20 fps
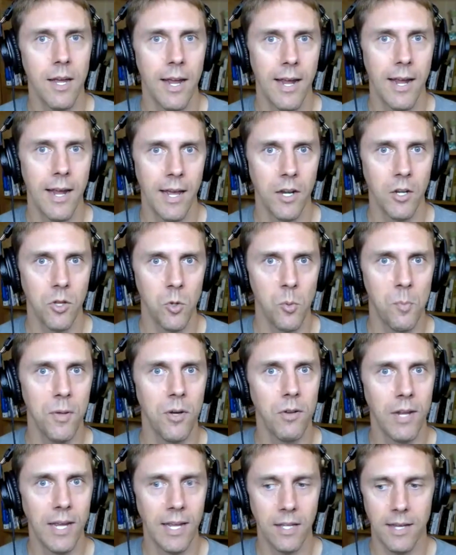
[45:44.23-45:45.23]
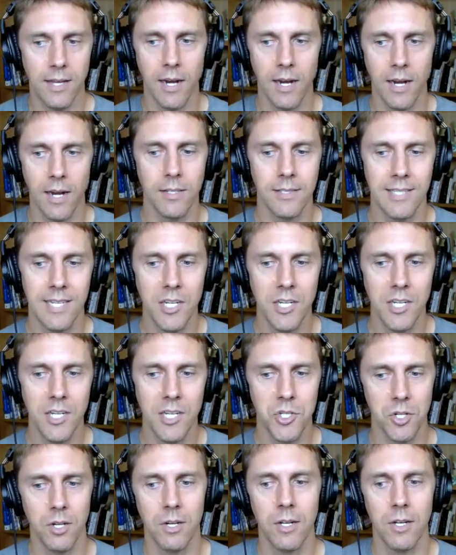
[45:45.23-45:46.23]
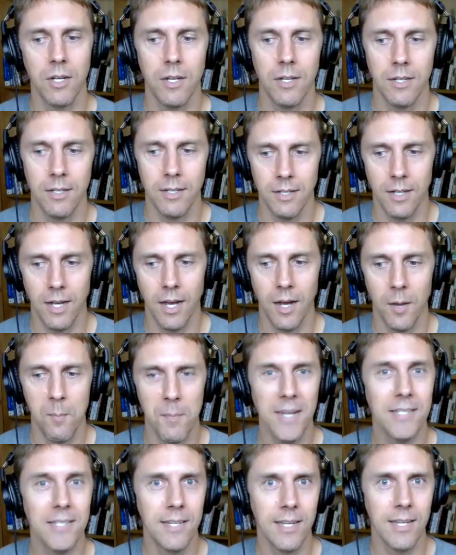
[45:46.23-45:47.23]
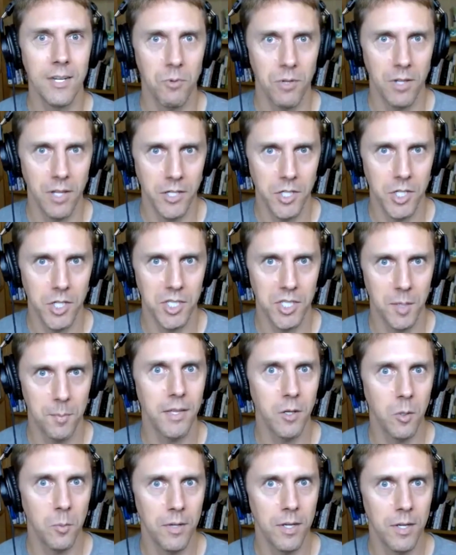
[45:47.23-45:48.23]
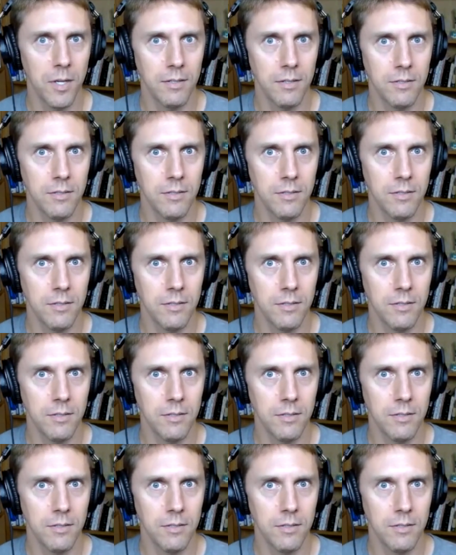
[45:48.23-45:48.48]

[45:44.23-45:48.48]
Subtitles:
And you build a kind of a teacher mentee relationship a little bit.